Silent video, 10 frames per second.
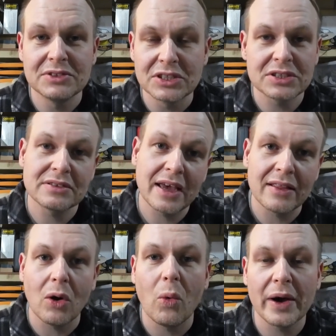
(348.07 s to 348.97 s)
just a
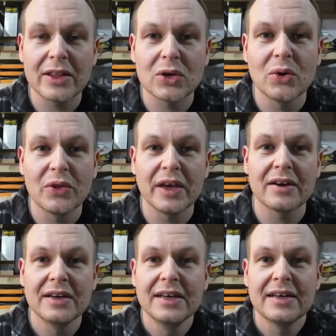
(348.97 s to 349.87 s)
little while ago
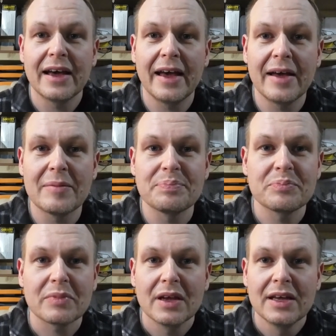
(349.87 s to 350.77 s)
there, and
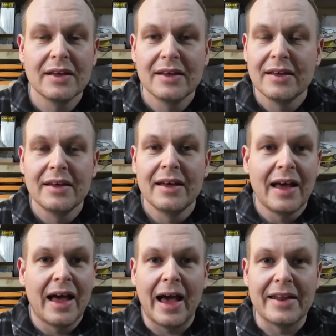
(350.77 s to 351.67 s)

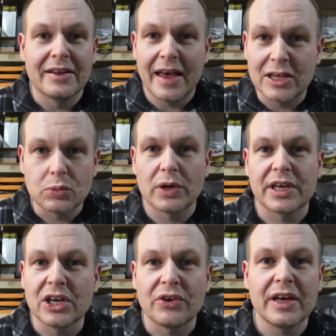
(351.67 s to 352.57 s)
it's
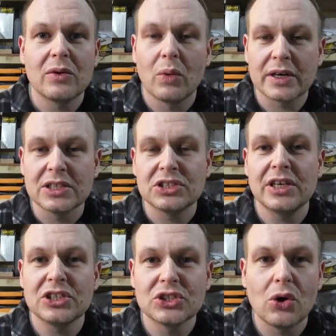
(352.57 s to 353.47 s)
working great. Working
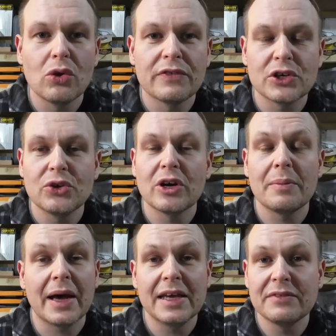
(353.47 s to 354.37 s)
stations all over
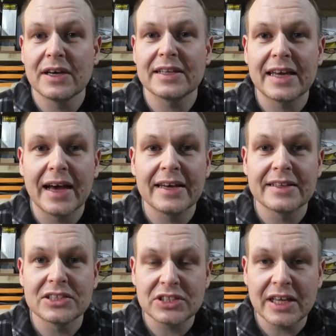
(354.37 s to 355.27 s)
Europe. I even had a guy
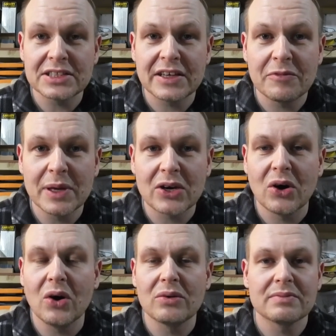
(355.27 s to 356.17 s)
in the States give me a
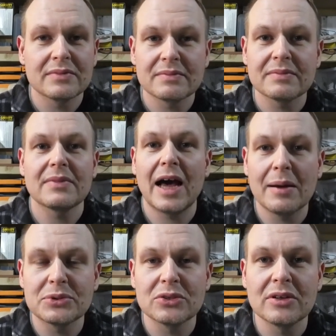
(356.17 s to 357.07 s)
call.
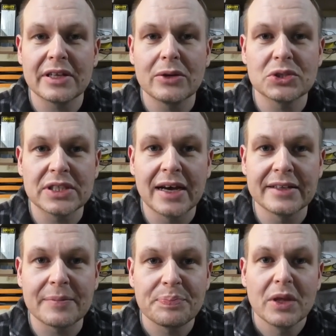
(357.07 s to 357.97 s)
Absolutely
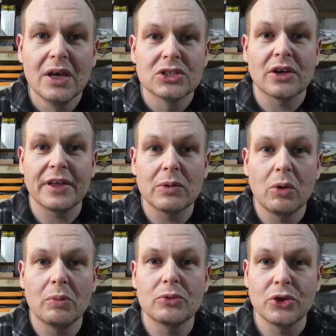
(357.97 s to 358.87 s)
outstanding. So I think
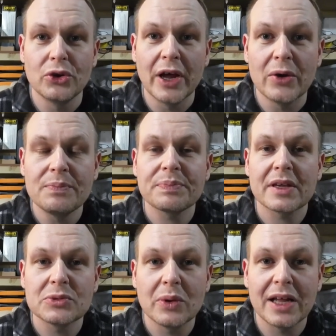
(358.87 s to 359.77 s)
what we'll do now
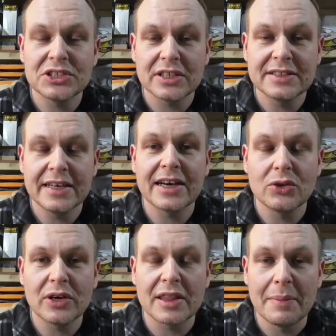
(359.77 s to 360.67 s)
is we'll actually take a
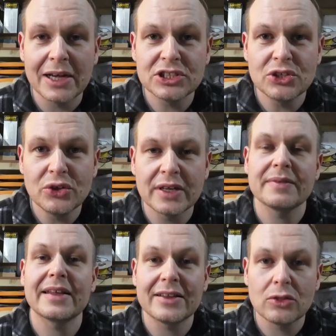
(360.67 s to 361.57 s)
look at the matching unit,